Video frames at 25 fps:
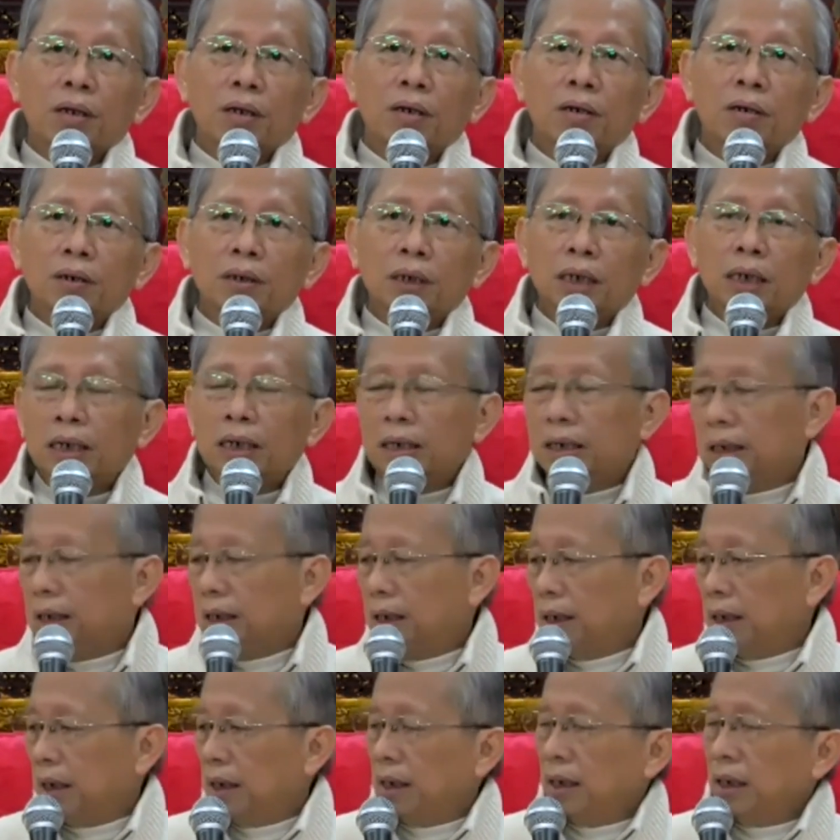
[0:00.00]
Okay.
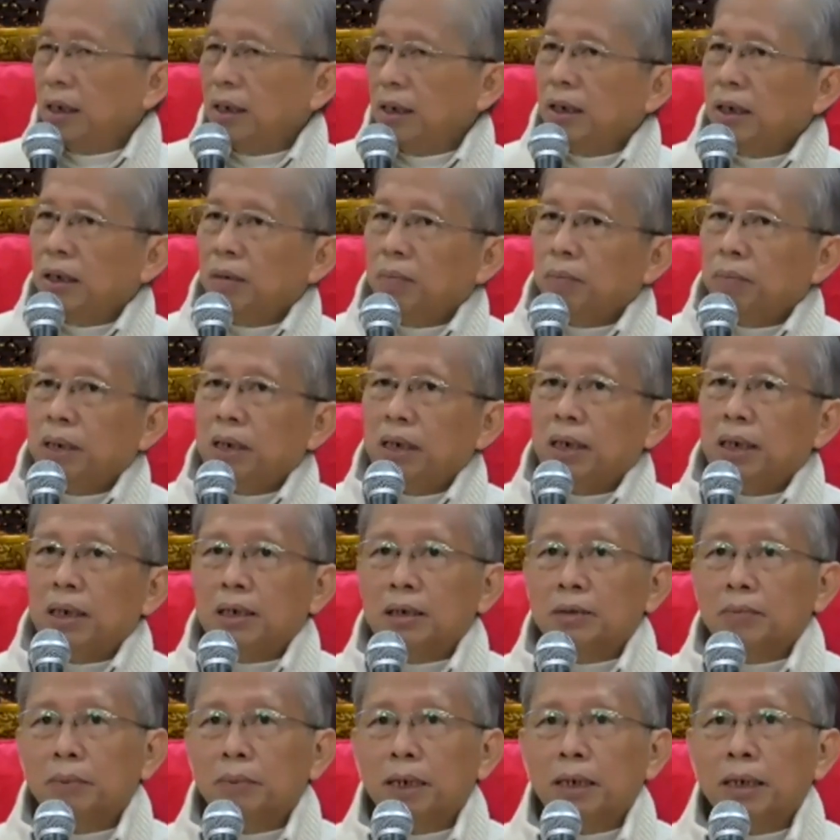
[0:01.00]
Pay
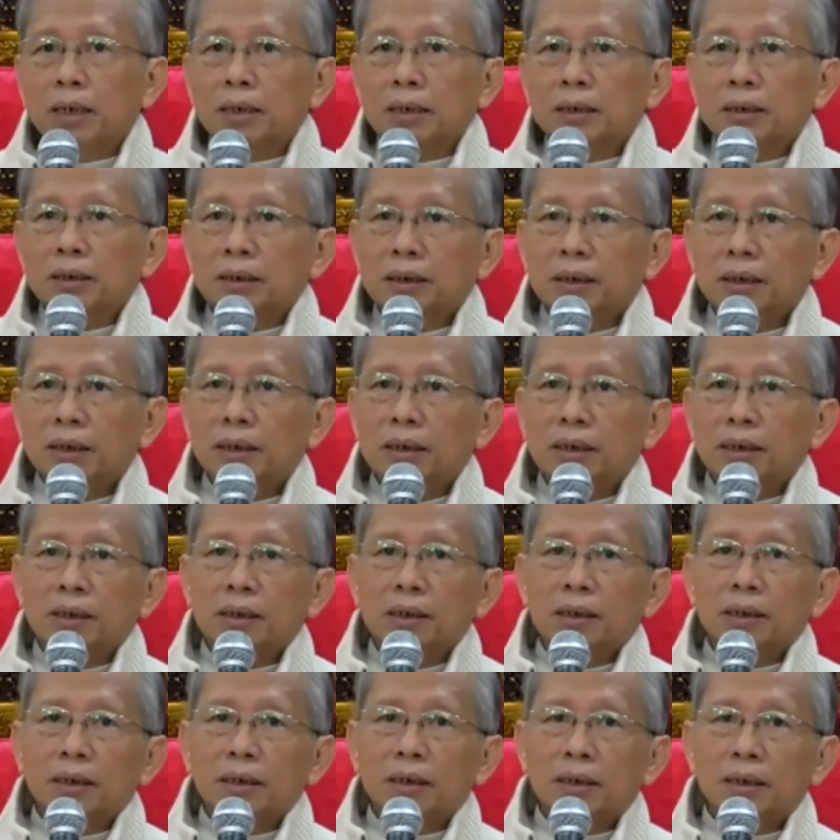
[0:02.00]
respect.
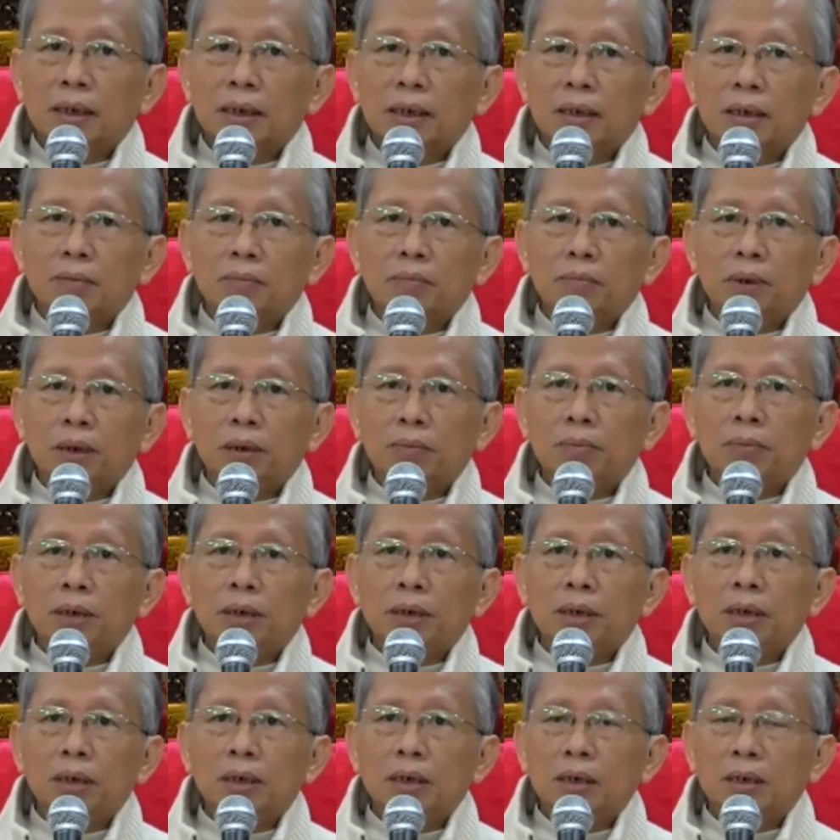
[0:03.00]
Then
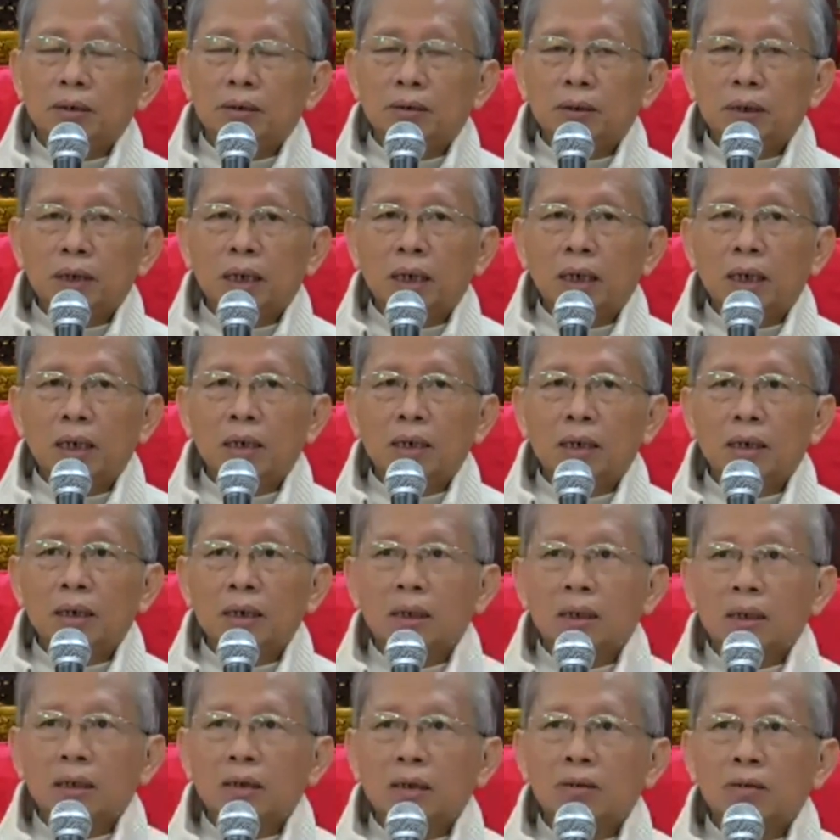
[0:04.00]
maybe you can,
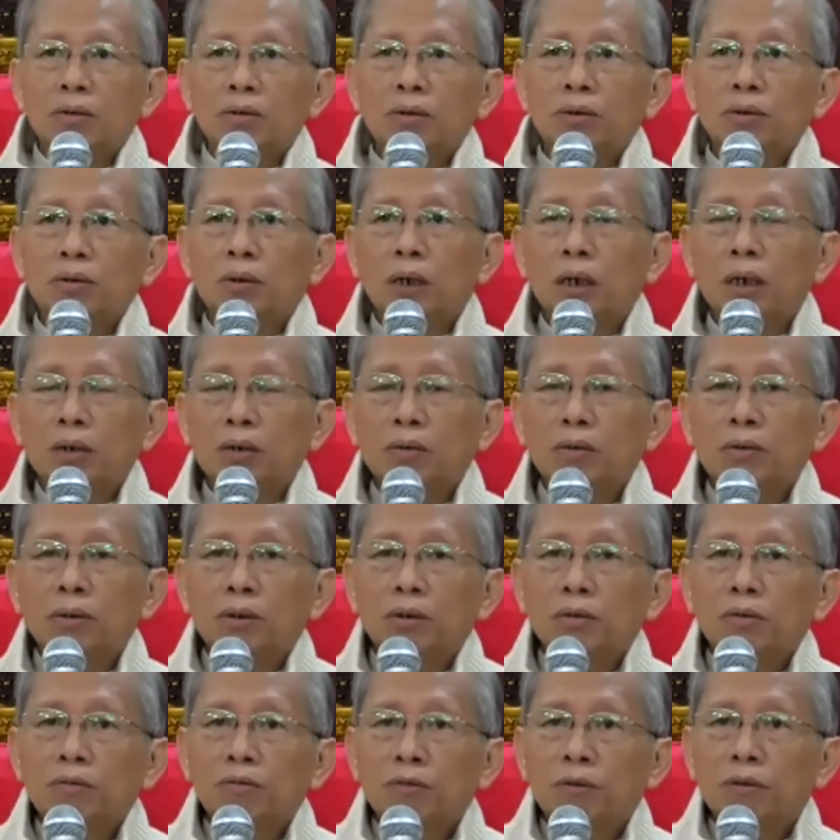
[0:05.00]
those who are
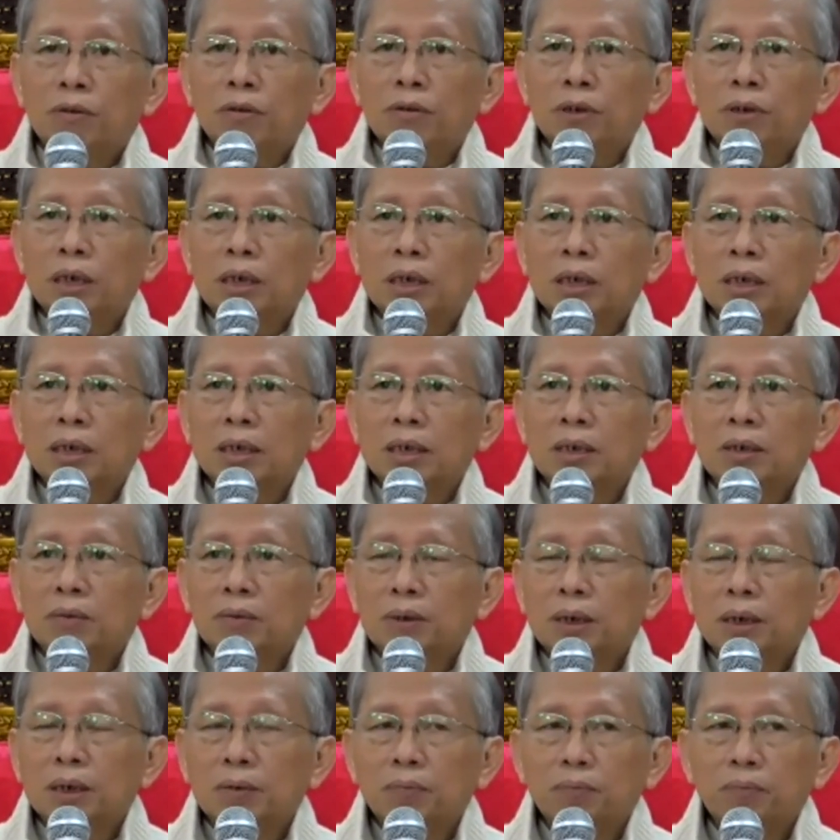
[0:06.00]
going for the,
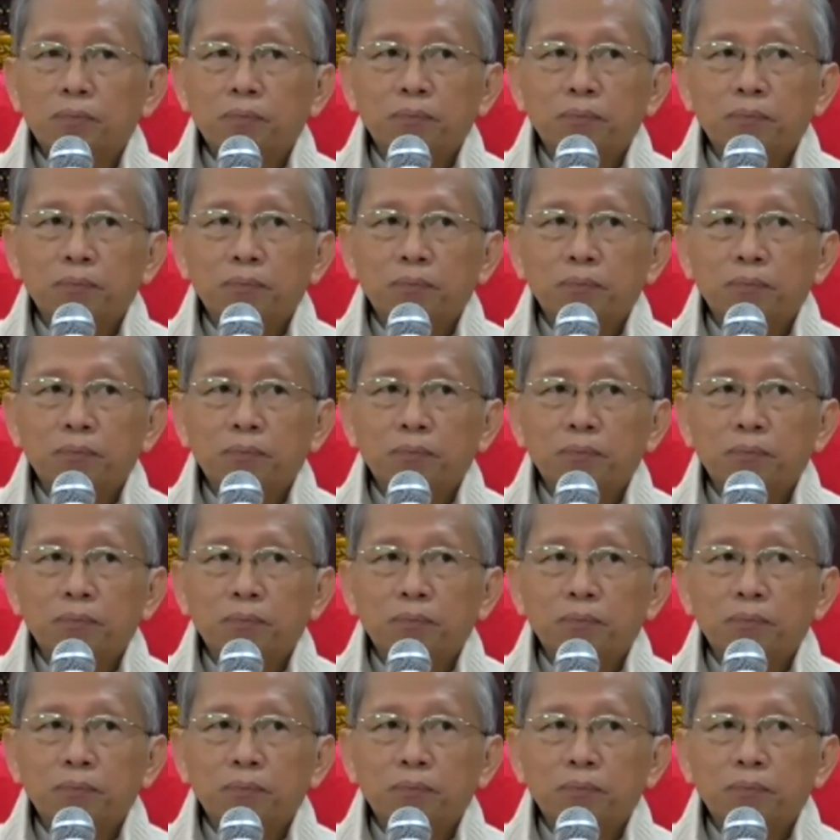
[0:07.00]
what?